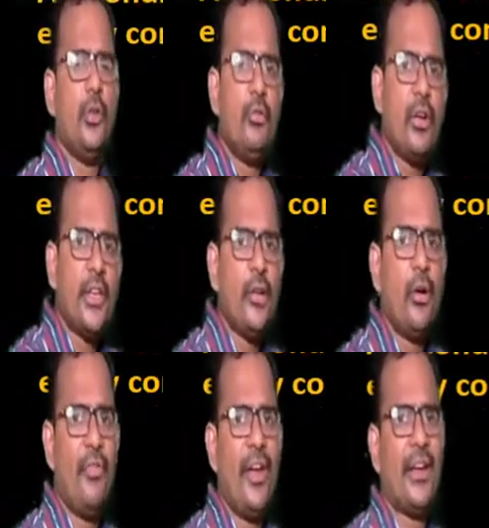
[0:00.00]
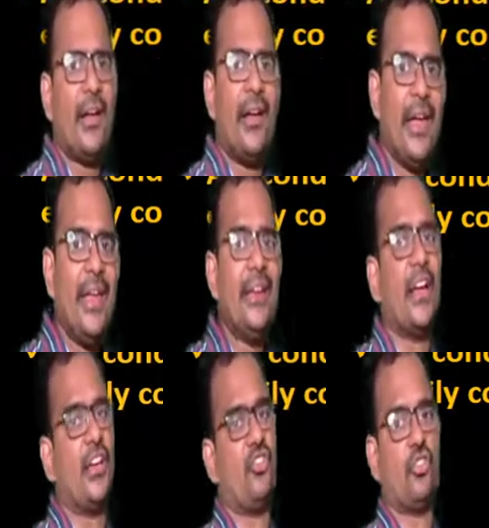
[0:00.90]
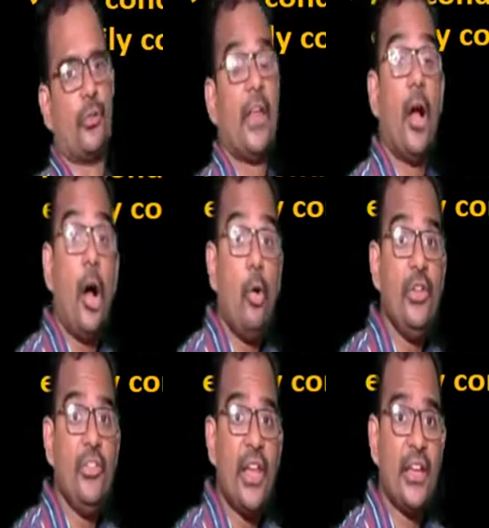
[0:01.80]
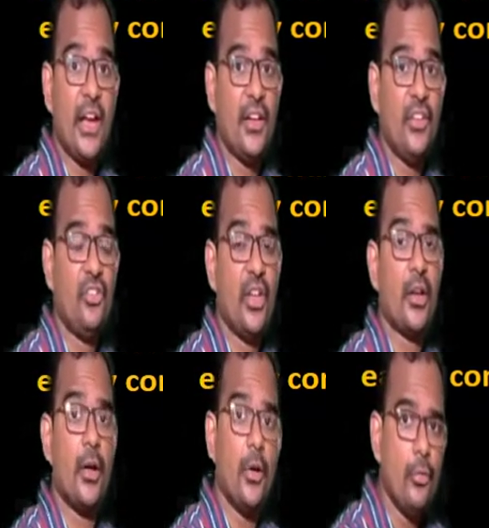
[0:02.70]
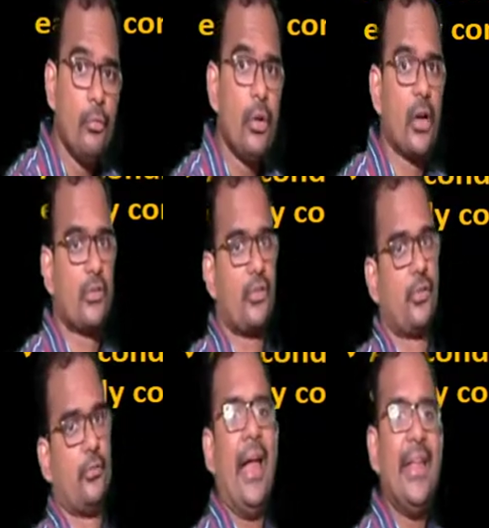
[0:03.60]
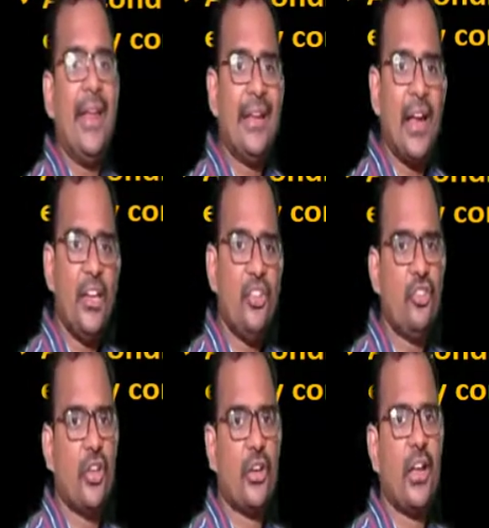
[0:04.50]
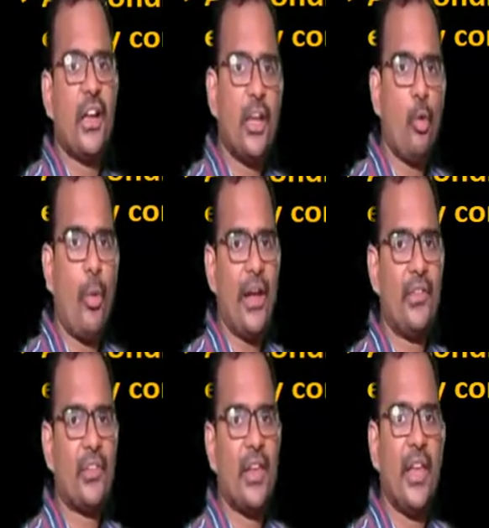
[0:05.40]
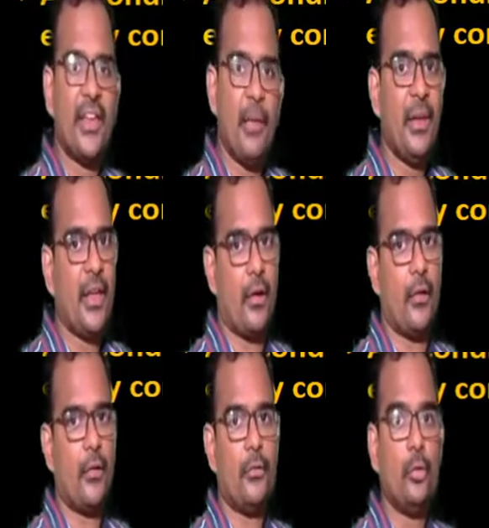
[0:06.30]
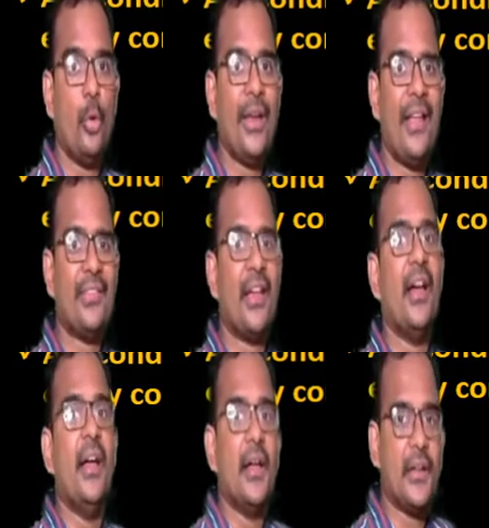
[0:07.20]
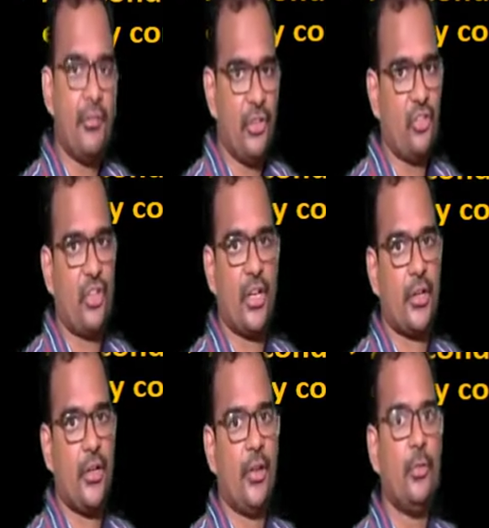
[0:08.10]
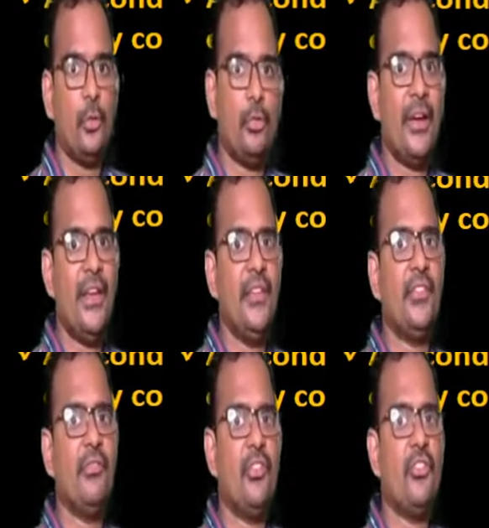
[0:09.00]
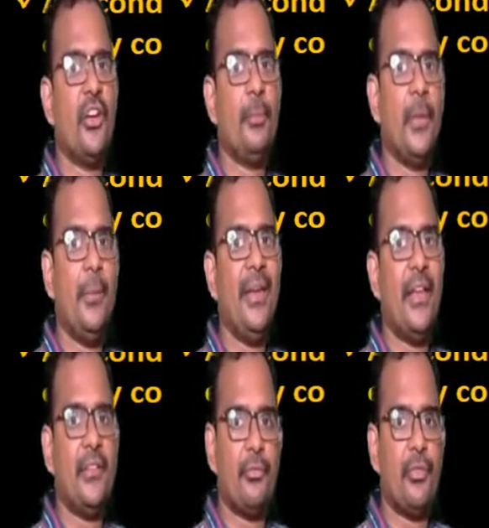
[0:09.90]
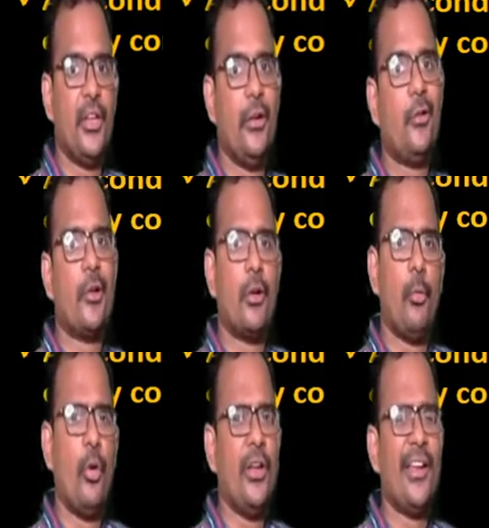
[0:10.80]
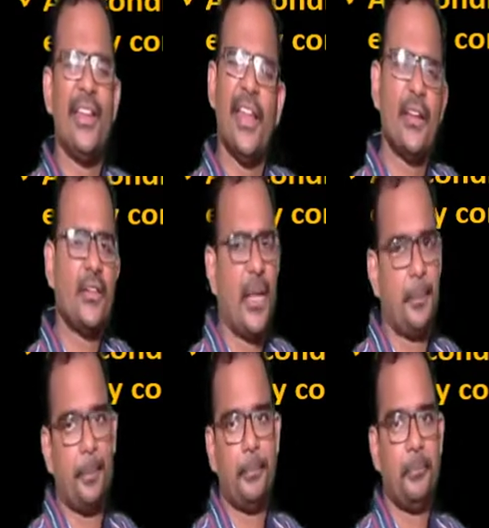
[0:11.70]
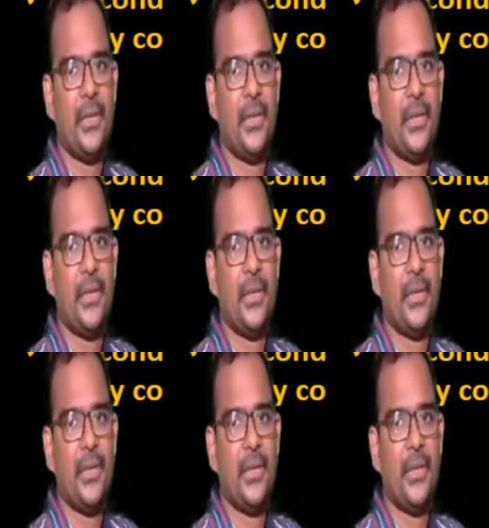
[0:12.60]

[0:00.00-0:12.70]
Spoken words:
the working of an air conditioner and how this air conditioner works. An air conditioner requires a chemical known as a refrigerant. Usually this refrigerant may be either freon or ammonia or any other type